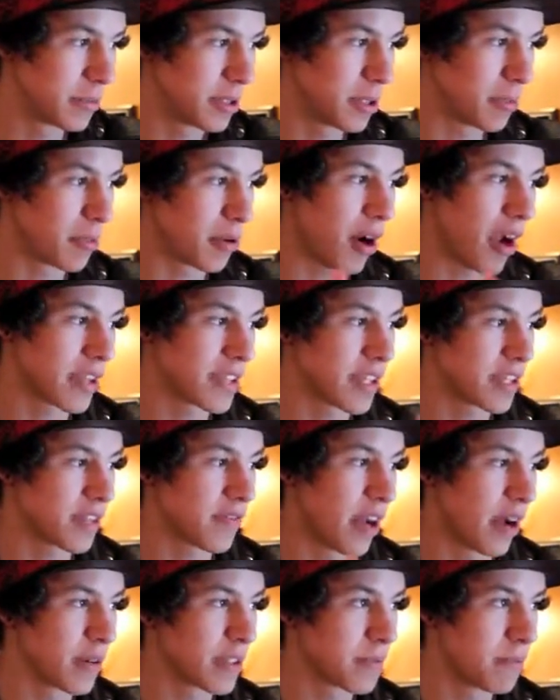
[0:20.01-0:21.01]
the process
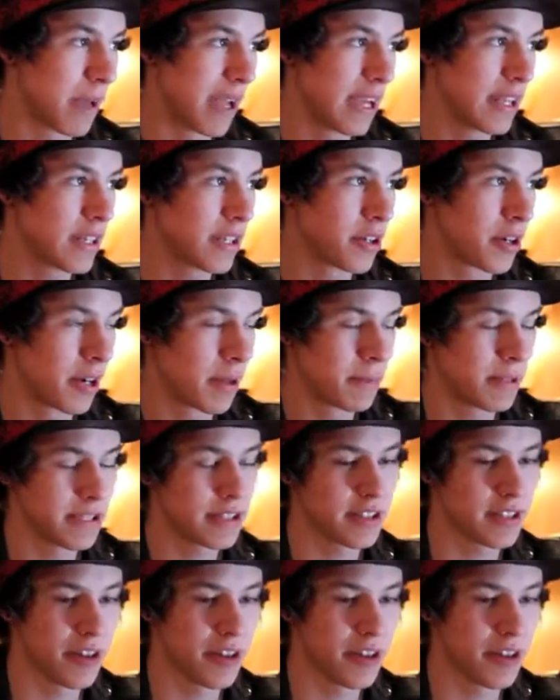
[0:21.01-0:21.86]
of how it's made, you know what I mean?